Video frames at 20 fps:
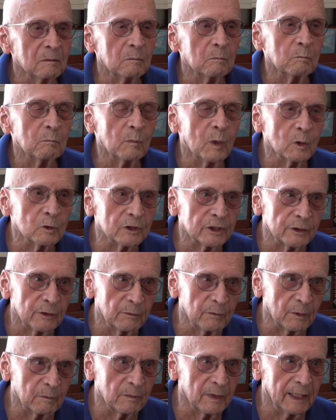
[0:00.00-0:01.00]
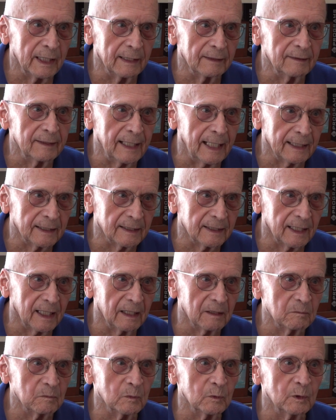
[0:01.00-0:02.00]
Most of them at that time
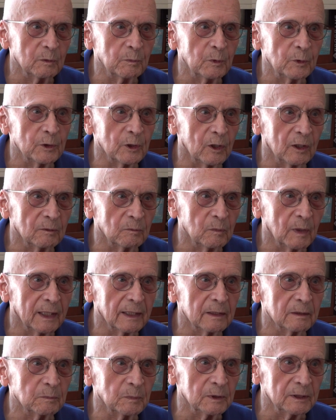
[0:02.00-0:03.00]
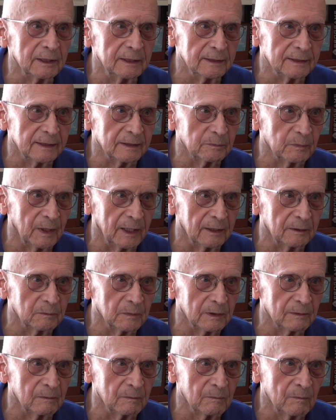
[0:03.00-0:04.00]
were put on by the police department.
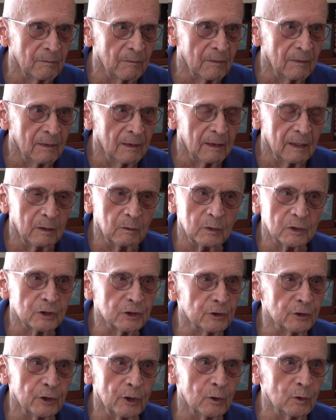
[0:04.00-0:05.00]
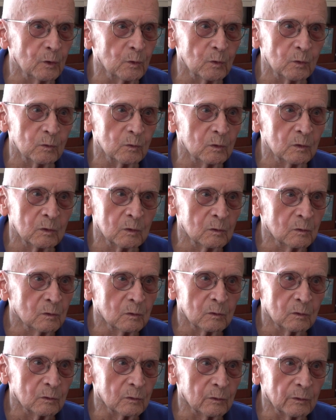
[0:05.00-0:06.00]
There was no
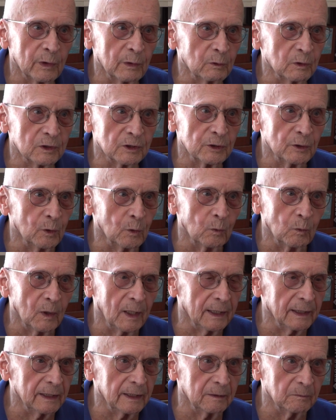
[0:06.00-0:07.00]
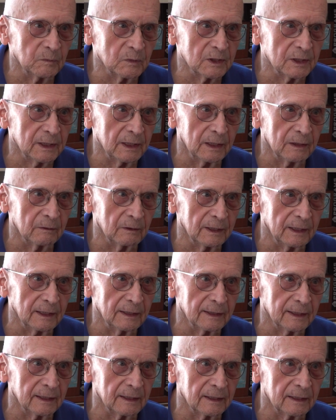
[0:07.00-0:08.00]
YMC or anything
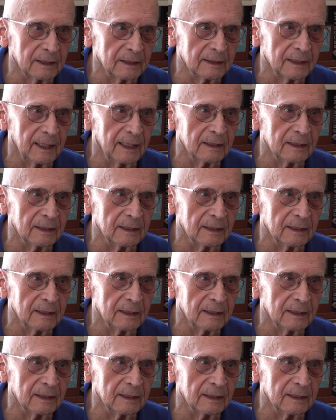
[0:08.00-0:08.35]
like that.